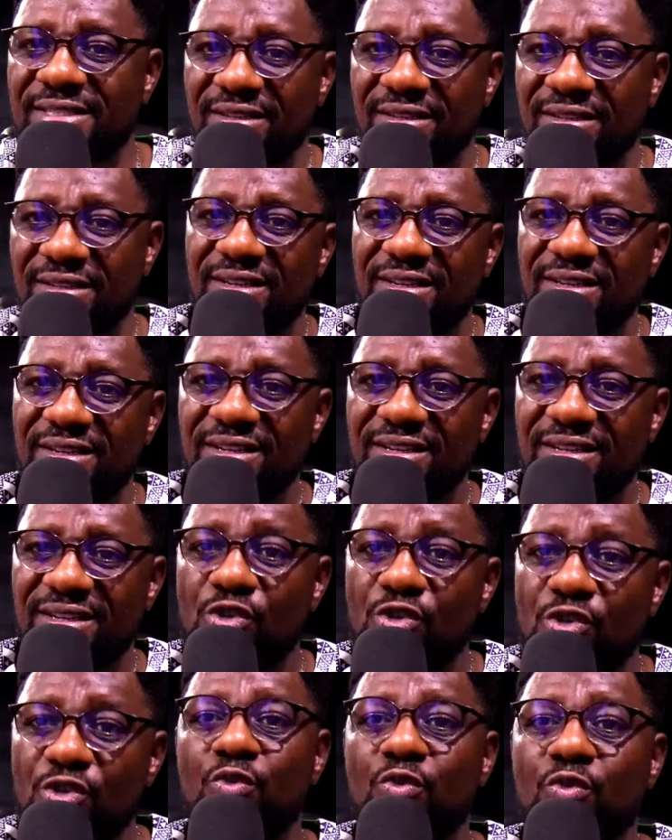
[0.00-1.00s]
You
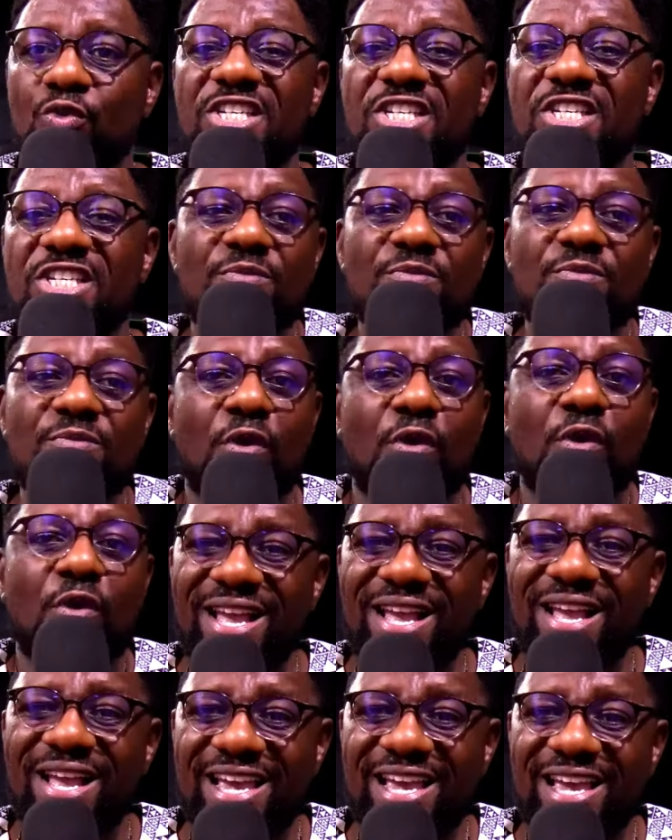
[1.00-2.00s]
gym for 1 year,
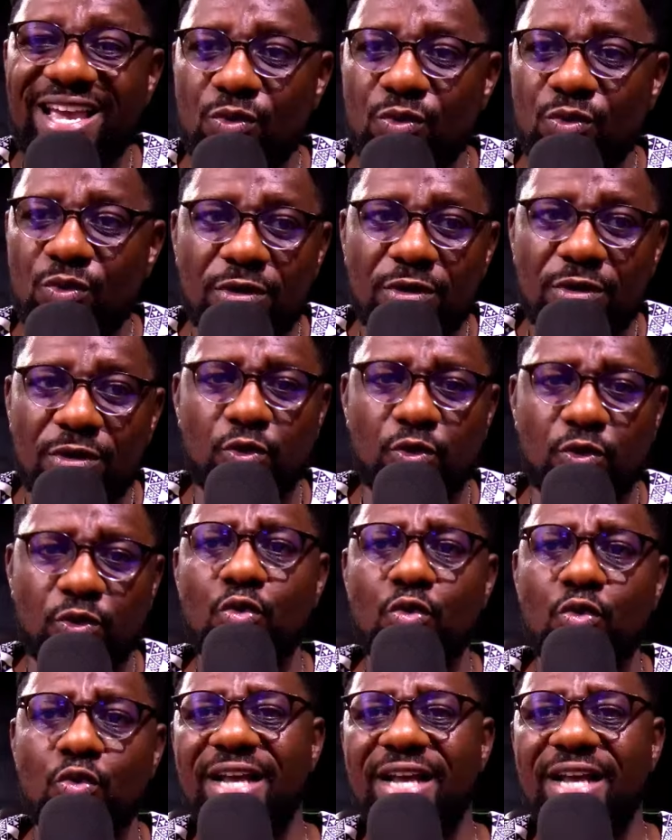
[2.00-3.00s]
it will look as if
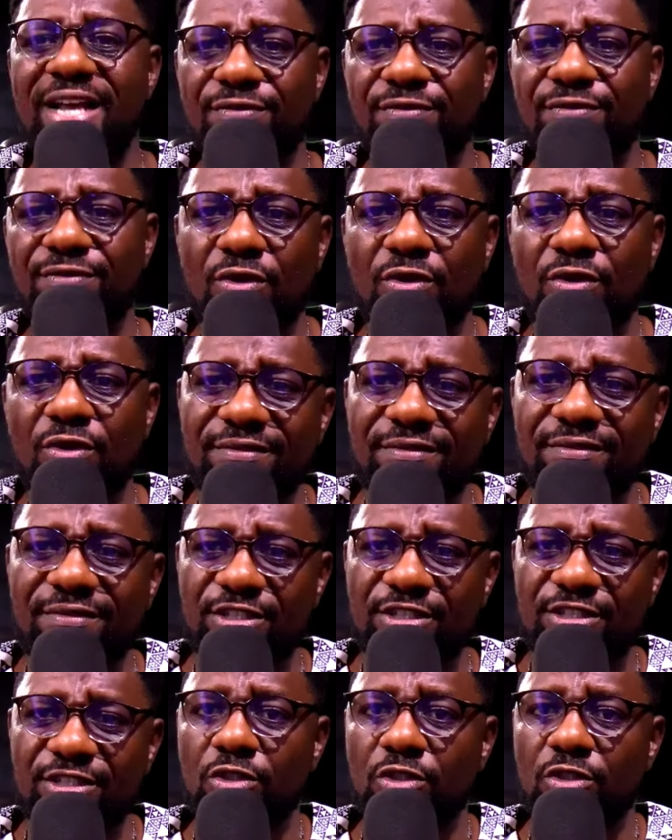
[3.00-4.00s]
you don't have a result on
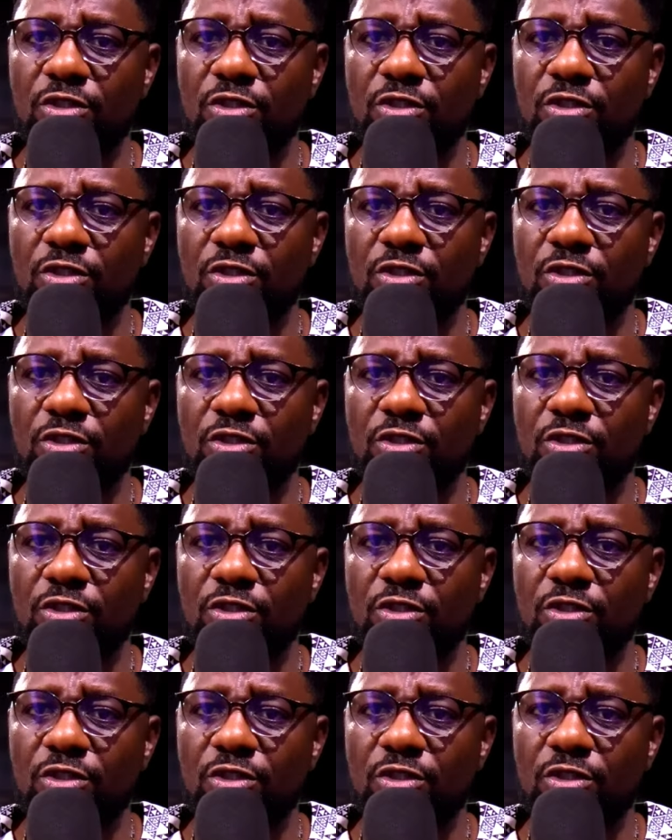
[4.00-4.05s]
it.